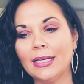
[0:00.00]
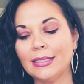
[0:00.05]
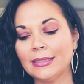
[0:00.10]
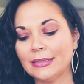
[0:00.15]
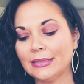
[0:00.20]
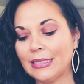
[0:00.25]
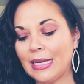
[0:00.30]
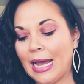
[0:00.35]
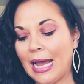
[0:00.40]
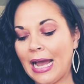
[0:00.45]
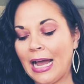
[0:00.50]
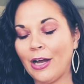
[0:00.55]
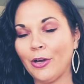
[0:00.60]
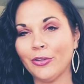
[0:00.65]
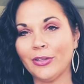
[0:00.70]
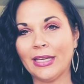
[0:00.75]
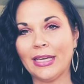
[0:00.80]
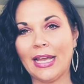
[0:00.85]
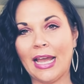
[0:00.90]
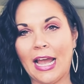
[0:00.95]
is not
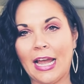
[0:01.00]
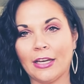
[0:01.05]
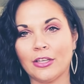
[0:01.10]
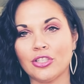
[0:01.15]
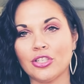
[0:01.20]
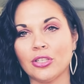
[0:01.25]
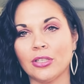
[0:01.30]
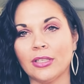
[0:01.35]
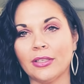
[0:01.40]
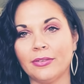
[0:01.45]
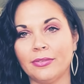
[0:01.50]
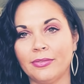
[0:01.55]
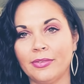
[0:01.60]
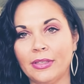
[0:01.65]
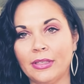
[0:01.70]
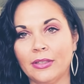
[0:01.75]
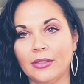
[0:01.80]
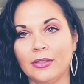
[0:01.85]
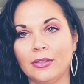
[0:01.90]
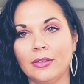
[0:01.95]
how they actually
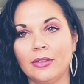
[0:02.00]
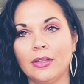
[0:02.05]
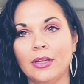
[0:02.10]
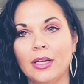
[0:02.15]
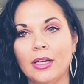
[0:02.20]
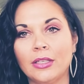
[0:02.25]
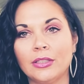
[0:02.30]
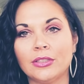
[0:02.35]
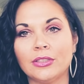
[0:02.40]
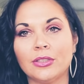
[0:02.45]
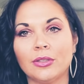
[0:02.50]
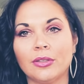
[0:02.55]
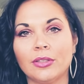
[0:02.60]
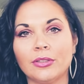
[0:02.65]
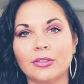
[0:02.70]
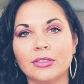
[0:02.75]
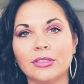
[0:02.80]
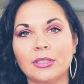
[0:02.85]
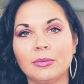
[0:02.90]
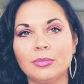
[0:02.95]
feel. So
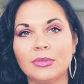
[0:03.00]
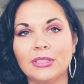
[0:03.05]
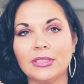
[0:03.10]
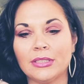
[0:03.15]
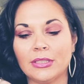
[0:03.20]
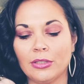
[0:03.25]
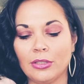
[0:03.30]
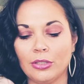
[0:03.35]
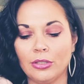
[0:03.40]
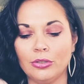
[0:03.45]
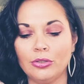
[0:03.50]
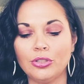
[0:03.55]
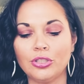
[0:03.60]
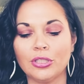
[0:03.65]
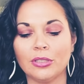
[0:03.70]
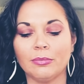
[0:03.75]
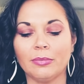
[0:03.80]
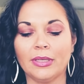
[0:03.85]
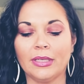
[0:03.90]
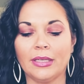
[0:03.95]
there's some
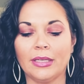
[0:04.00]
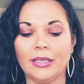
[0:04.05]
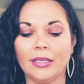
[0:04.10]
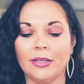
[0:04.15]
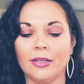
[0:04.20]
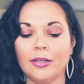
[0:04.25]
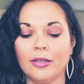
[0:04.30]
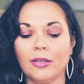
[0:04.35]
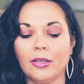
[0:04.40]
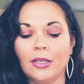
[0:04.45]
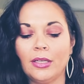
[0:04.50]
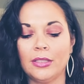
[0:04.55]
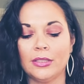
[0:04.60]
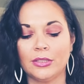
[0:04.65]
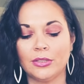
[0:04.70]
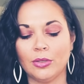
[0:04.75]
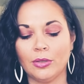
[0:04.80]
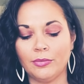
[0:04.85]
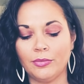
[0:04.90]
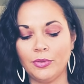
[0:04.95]
disillusionment here.
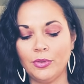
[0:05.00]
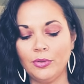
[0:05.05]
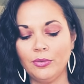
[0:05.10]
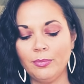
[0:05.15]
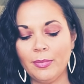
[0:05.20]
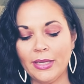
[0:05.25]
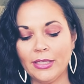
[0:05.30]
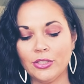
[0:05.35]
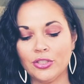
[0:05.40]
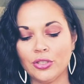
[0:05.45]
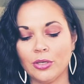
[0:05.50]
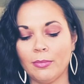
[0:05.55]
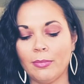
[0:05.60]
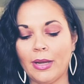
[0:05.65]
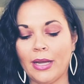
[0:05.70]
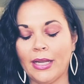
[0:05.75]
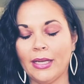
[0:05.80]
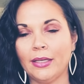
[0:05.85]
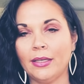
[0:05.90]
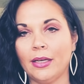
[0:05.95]
So if you've made your
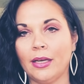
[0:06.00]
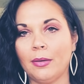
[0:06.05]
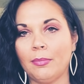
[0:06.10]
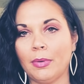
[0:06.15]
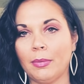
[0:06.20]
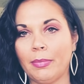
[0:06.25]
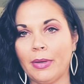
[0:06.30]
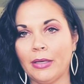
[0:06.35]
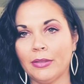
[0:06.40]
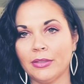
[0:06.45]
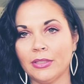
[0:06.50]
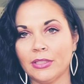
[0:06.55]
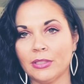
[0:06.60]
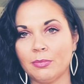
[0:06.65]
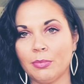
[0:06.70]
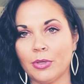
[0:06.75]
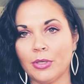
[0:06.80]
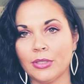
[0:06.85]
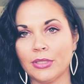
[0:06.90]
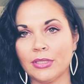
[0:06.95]
mind up about this
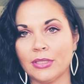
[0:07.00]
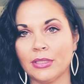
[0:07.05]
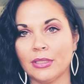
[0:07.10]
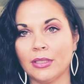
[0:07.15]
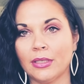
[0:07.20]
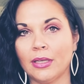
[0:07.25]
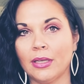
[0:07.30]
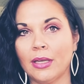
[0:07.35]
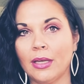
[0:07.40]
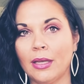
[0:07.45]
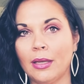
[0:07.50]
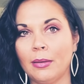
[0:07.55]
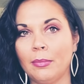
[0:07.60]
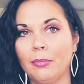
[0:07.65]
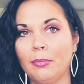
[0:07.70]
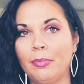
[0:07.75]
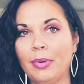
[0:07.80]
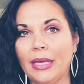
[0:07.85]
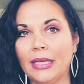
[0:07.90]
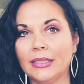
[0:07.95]
person
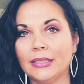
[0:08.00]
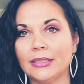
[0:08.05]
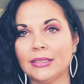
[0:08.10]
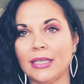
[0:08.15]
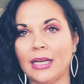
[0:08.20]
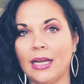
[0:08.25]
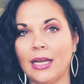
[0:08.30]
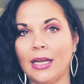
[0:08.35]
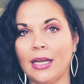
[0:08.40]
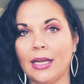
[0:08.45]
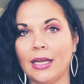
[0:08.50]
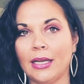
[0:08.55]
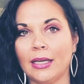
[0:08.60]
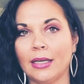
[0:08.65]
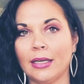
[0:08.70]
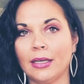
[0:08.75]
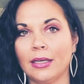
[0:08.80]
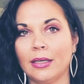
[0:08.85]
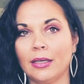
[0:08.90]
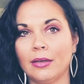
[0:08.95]
based
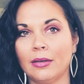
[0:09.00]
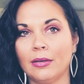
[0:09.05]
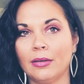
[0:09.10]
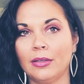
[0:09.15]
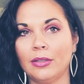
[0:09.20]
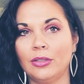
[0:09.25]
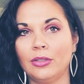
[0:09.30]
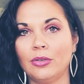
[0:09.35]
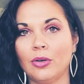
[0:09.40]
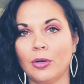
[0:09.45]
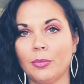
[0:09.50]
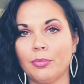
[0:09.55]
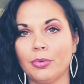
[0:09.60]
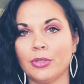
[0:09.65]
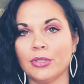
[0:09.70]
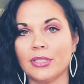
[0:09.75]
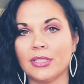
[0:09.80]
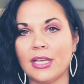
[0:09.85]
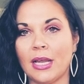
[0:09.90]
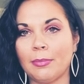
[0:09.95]
on your
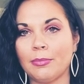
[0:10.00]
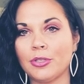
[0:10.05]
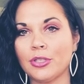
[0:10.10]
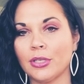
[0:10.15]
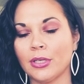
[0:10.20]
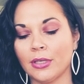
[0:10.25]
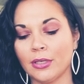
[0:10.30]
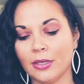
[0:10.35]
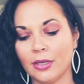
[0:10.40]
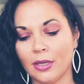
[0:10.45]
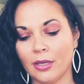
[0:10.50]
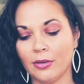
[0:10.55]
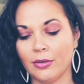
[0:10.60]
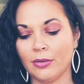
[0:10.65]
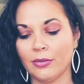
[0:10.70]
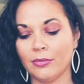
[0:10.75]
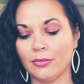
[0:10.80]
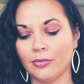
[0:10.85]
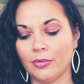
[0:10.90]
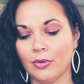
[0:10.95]
perception
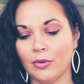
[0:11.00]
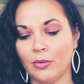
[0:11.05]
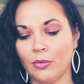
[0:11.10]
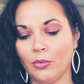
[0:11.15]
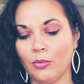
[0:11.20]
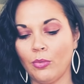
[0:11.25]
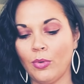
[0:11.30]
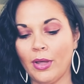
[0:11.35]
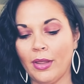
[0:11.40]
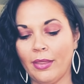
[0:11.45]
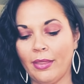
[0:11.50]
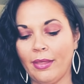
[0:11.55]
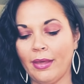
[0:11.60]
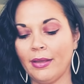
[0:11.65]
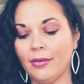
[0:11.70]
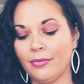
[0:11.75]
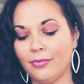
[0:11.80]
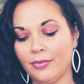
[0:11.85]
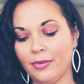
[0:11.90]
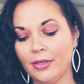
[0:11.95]
of what
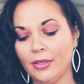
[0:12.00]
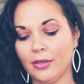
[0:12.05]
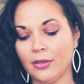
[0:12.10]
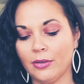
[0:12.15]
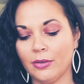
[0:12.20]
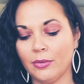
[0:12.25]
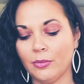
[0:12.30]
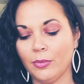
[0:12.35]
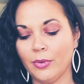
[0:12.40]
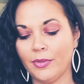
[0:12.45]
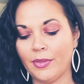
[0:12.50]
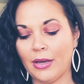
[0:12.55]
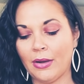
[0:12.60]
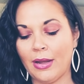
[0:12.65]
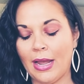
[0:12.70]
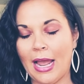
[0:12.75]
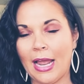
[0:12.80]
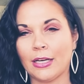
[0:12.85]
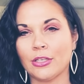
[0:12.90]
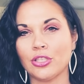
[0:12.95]
they feel without
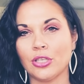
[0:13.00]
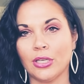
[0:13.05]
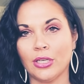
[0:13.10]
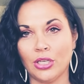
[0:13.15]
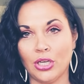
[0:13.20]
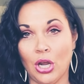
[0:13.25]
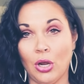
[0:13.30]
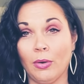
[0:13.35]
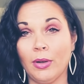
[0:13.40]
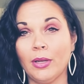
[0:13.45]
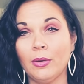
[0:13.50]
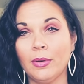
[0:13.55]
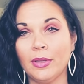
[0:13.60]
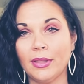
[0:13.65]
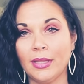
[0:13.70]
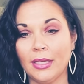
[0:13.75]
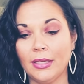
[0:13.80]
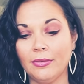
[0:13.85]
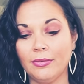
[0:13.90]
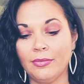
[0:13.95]
actually knowing
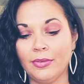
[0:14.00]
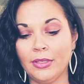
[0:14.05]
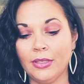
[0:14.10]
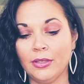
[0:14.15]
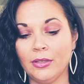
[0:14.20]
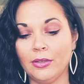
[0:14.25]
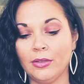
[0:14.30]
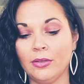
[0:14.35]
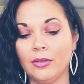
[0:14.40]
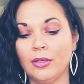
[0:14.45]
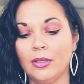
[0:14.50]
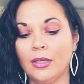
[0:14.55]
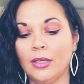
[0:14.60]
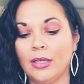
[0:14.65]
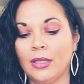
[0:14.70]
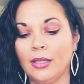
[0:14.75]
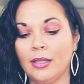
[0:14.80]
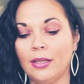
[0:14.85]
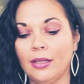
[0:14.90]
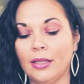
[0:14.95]
what they feel,
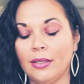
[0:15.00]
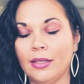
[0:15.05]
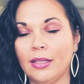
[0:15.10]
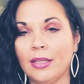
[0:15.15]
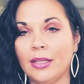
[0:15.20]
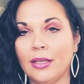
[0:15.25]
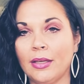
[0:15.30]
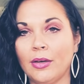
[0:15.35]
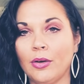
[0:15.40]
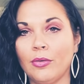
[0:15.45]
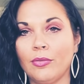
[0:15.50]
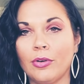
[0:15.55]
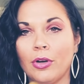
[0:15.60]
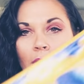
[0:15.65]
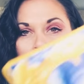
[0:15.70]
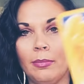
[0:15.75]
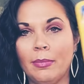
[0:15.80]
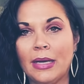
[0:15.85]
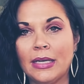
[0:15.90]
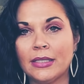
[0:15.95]
then the
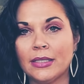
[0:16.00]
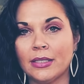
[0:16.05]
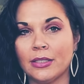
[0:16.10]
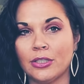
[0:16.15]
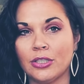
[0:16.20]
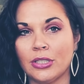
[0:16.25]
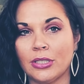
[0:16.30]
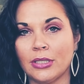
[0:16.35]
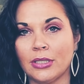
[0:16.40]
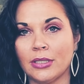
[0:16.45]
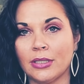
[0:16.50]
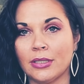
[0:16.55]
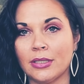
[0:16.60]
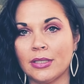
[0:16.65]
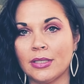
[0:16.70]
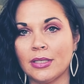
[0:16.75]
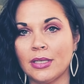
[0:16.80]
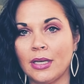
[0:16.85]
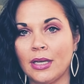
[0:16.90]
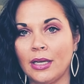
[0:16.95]
overall message
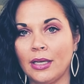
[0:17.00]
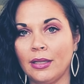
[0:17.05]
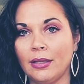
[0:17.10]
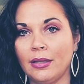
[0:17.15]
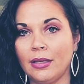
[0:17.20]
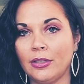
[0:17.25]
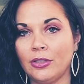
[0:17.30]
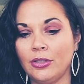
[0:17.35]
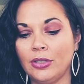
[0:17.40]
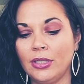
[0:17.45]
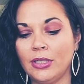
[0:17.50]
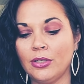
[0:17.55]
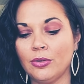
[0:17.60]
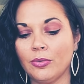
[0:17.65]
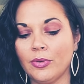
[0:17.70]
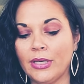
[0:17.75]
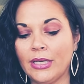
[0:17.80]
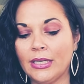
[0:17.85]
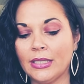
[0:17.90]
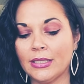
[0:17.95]
is, then you need to
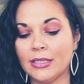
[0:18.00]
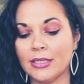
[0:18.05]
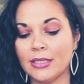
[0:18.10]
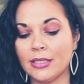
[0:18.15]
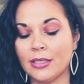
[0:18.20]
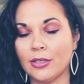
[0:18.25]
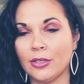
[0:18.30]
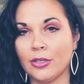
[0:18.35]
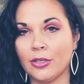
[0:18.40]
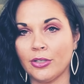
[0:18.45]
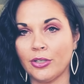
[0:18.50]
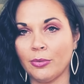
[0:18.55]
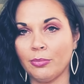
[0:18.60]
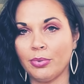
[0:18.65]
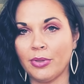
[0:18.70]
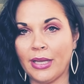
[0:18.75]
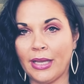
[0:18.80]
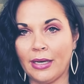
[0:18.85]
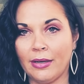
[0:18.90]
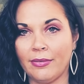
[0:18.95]
reconsider your
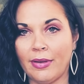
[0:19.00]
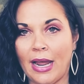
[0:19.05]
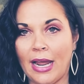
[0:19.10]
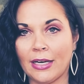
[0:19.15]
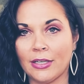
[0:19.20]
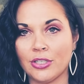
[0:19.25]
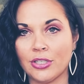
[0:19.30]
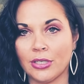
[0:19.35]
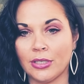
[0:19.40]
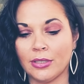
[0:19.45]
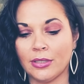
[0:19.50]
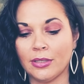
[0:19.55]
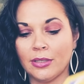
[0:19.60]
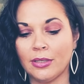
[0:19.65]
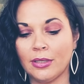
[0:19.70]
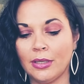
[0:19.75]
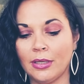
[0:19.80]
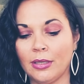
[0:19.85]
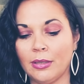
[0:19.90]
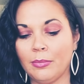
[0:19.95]
plan of action,
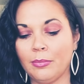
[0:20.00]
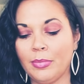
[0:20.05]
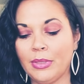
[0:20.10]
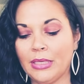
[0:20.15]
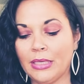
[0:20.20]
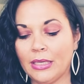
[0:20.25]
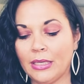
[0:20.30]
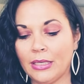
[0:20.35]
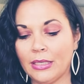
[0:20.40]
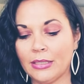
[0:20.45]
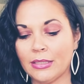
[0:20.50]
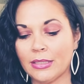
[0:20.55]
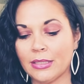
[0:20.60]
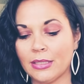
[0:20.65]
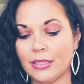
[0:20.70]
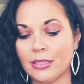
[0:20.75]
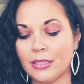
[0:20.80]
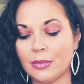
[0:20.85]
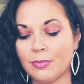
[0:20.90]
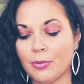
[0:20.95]
because
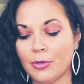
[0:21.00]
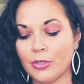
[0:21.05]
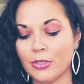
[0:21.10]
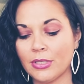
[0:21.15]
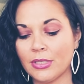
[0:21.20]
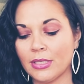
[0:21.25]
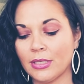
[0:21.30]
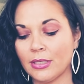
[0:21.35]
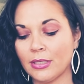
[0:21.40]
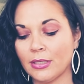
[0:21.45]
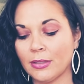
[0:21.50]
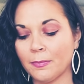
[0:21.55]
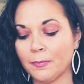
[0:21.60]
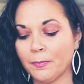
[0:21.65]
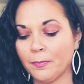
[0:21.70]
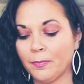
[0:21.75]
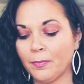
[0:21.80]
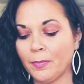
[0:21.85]
this person